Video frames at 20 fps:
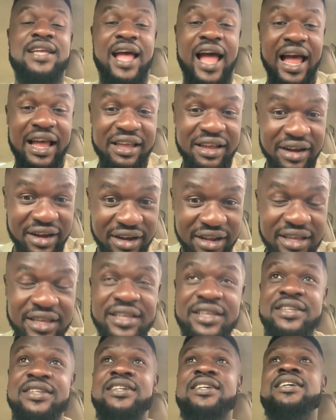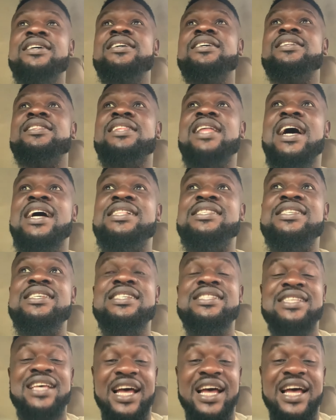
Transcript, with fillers: Agree that it